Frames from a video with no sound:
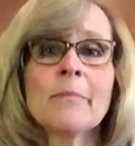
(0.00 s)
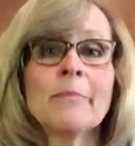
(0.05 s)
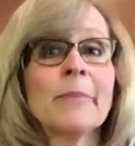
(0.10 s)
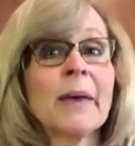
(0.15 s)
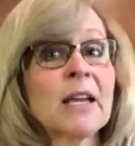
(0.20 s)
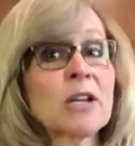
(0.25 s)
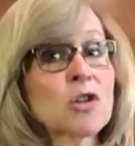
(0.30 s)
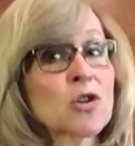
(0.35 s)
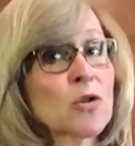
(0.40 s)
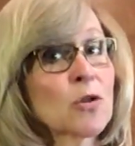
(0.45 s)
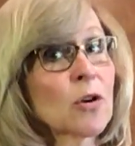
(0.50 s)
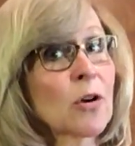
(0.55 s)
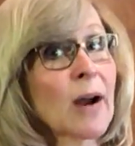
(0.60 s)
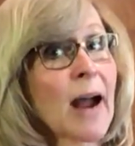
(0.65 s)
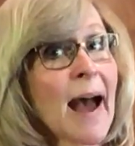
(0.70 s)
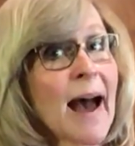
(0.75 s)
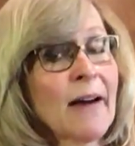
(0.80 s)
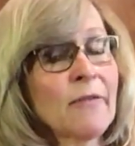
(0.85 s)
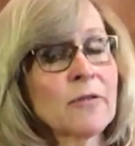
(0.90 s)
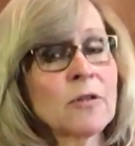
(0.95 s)
Make sure your
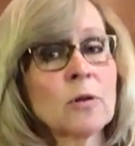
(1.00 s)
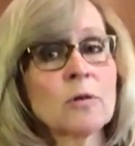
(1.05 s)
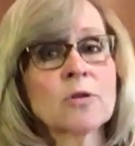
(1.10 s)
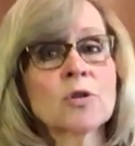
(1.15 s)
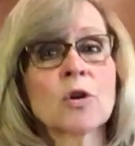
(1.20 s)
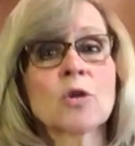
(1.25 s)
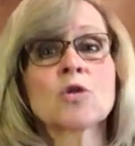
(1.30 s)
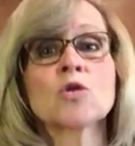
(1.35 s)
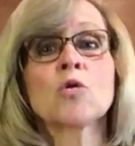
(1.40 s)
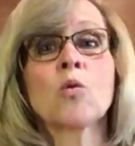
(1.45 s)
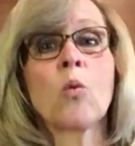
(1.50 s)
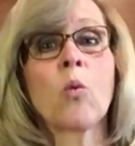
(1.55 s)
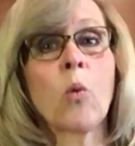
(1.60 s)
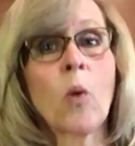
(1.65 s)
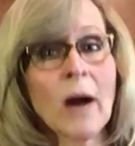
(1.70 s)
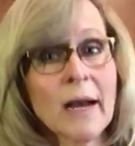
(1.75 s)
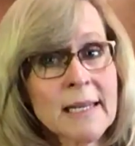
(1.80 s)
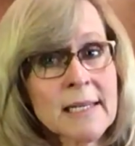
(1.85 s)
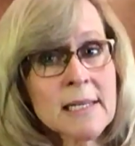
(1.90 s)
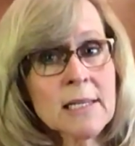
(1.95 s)
half notes are
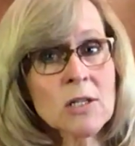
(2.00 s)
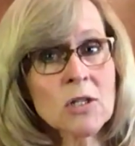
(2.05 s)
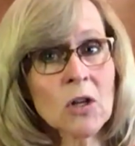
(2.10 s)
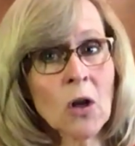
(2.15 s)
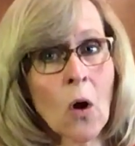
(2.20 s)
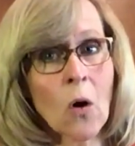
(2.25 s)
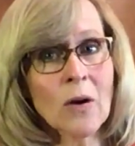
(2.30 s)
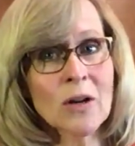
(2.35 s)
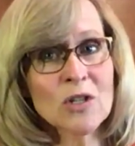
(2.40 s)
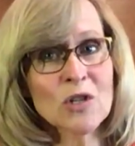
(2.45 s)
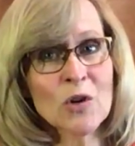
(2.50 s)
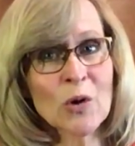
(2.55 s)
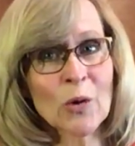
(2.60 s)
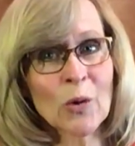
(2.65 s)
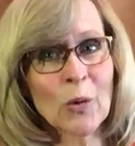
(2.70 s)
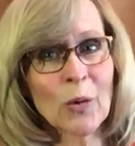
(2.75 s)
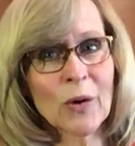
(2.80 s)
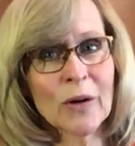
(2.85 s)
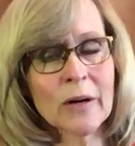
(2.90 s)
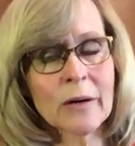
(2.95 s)
twice as long as your
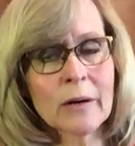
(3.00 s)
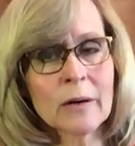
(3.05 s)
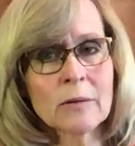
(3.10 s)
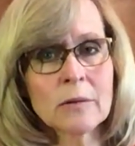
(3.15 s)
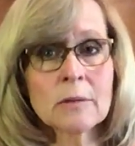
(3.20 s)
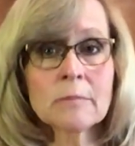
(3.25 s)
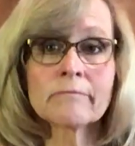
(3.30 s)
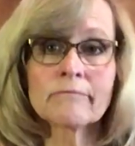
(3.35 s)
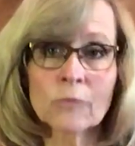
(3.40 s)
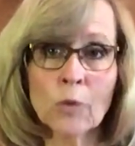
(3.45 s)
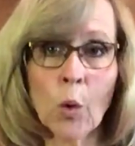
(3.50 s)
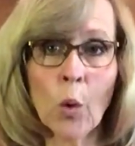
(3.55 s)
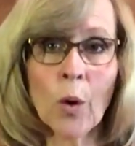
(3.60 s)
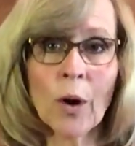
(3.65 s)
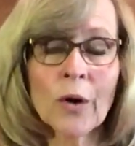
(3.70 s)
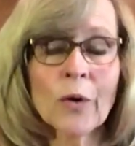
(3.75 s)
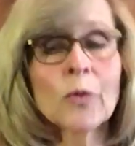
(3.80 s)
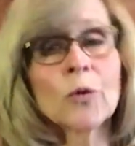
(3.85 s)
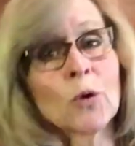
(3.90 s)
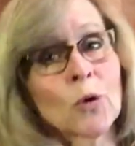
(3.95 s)
quarter notes,
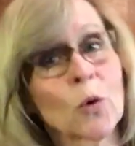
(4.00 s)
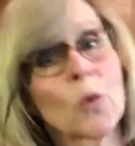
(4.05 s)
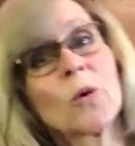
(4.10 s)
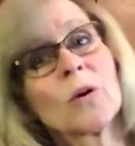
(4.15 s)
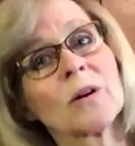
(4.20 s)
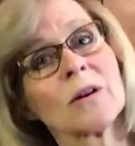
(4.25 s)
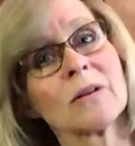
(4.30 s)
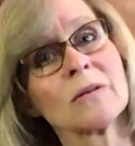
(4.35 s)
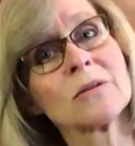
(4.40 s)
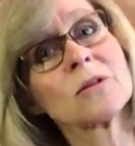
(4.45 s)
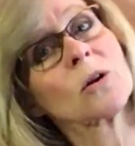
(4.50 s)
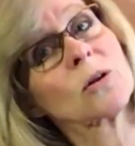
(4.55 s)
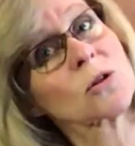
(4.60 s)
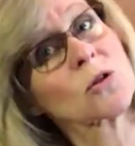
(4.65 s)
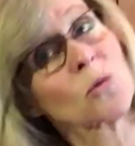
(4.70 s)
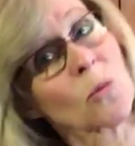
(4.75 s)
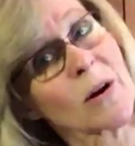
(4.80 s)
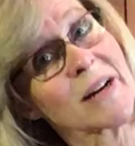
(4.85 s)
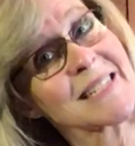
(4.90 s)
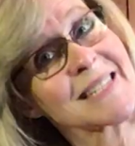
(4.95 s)
or your quarter notes are
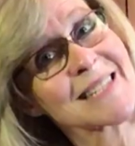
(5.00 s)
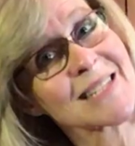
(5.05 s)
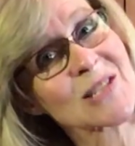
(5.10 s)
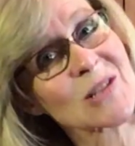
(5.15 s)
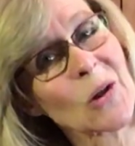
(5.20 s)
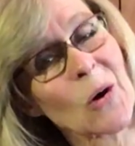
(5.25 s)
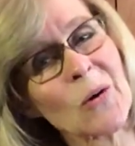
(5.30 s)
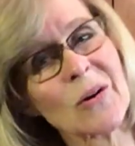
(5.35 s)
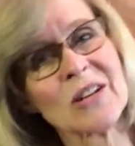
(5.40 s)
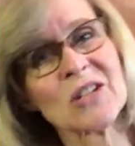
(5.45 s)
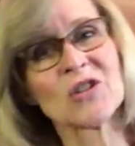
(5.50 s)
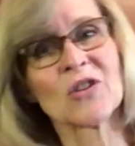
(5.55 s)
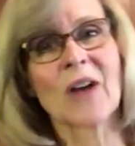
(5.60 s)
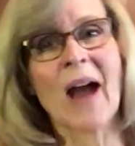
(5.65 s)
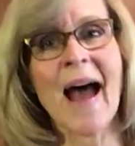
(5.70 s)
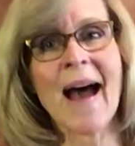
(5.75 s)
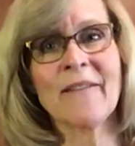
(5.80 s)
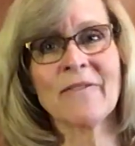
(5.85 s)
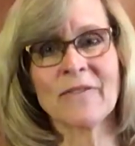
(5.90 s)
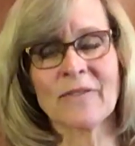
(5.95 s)
twice as long as your
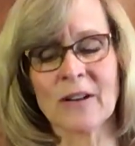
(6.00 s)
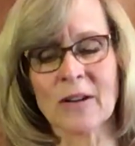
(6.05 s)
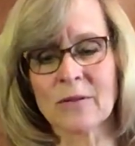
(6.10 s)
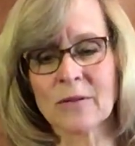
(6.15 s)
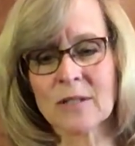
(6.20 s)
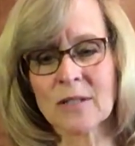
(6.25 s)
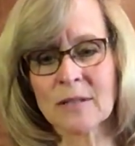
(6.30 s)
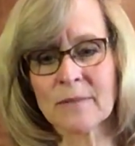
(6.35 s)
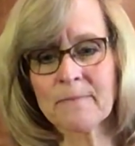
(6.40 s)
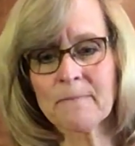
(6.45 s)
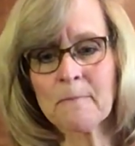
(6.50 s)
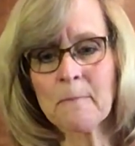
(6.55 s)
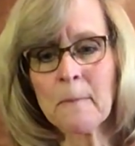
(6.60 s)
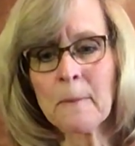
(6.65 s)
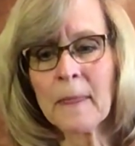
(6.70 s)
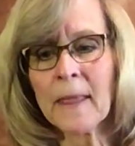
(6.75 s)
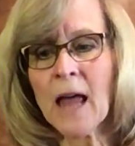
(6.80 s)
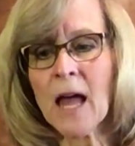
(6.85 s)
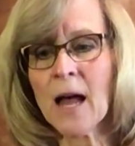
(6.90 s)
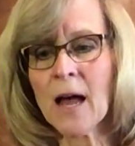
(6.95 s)
half notes.
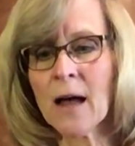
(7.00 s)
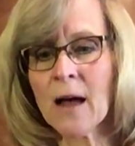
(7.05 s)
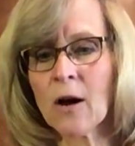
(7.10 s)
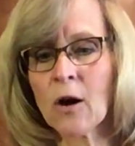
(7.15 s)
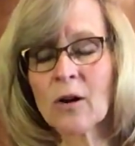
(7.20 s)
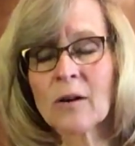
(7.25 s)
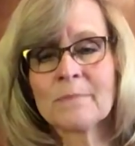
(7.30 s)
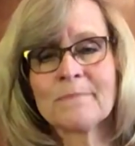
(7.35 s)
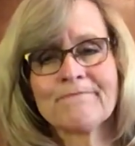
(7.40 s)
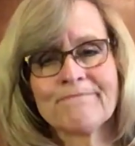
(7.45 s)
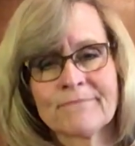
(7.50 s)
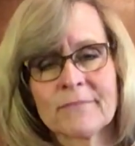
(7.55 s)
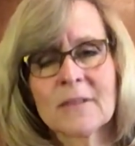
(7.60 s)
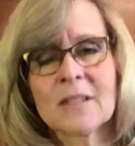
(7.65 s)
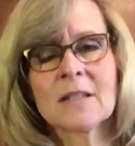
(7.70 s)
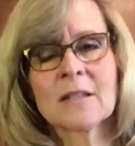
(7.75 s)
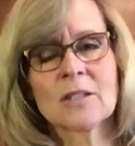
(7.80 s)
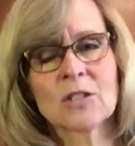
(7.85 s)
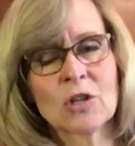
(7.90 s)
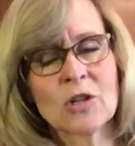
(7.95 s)
Or,
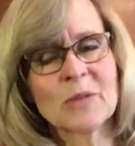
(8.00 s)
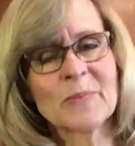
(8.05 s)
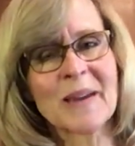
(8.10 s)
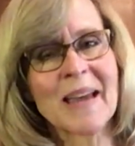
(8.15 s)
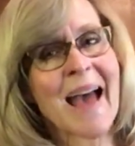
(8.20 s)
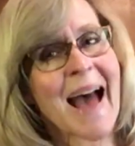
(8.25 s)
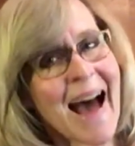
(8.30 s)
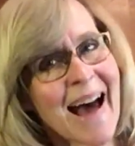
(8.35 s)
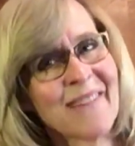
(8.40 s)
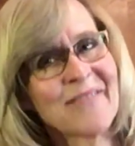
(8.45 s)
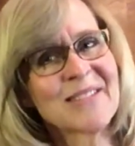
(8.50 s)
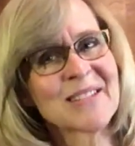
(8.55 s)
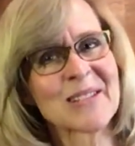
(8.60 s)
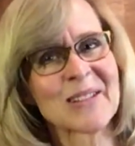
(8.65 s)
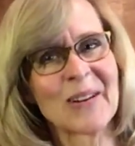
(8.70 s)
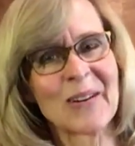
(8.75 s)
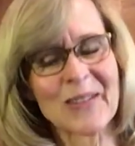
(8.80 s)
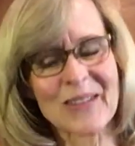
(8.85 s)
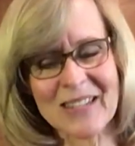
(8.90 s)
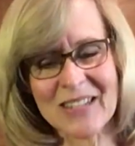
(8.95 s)
excuse me, half as
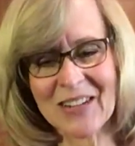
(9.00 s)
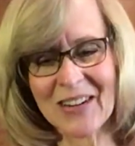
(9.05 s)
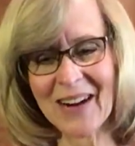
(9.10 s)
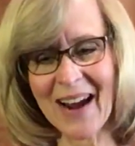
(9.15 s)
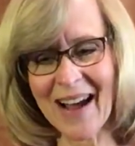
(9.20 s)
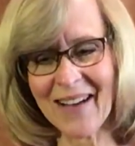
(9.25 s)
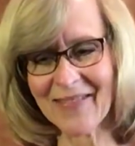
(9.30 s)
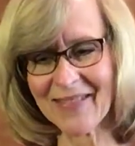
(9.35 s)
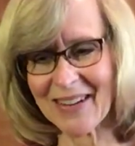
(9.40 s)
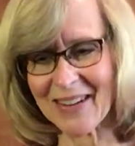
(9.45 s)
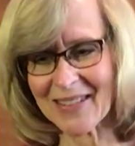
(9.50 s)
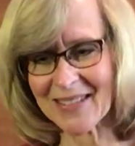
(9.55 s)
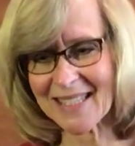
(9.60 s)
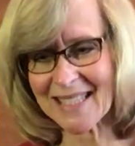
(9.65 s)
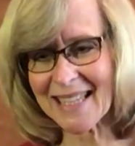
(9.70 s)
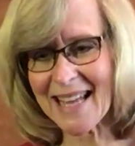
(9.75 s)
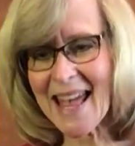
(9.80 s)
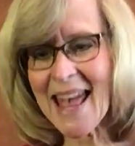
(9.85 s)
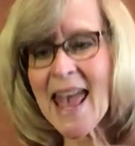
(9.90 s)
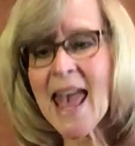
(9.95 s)
long as your half notes.